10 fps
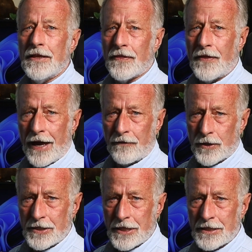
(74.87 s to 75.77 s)
That
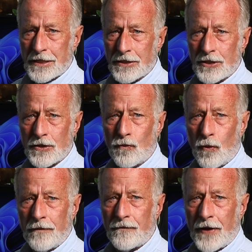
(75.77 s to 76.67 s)
resistance is
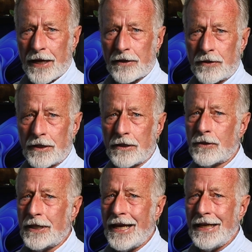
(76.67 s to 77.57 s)
one factor in
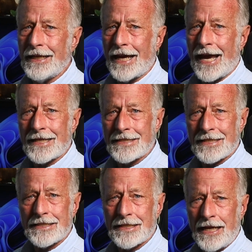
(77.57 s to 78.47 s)
creating
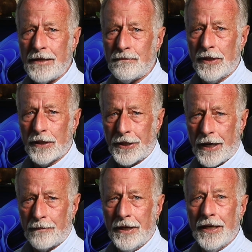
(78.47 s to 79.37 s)
excess heat
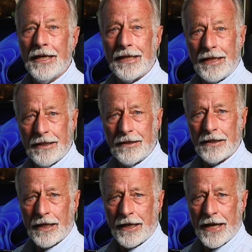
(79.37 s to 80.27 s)
buildup in
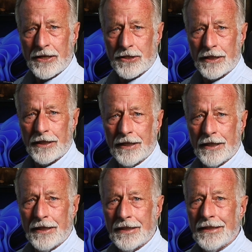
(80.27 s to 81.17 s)
the connection.
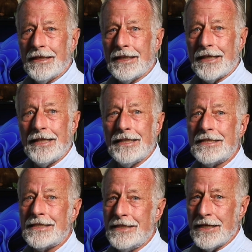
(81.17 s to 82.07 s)
It
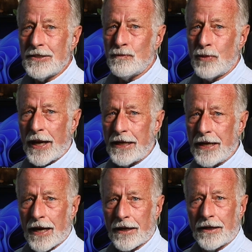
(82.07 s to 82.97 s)
is this
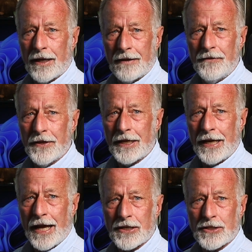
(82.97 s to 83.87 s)
breakdown of the
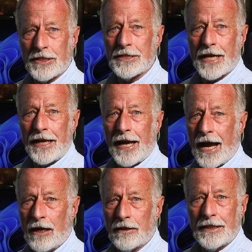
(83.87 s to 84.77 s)
connections at
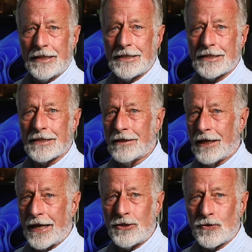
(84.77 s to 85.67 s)
outlets,
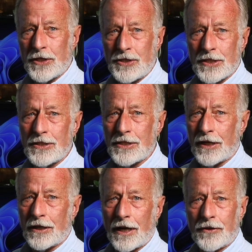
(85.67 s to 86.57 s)
light switches,
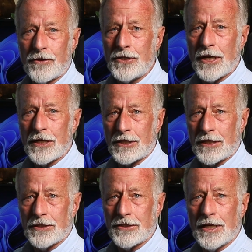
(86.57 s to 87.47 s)
and other
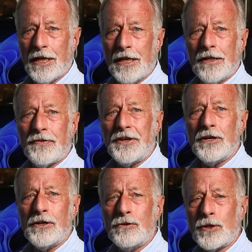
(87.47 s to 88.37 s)
junctions that
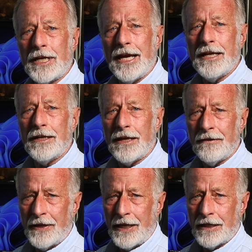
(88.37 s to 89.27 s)
can create
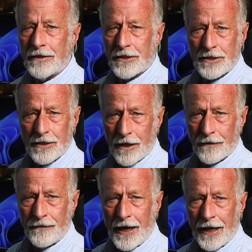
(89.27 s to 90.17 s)
enough heat to start a
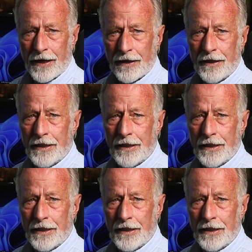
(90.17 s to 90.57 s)
fire.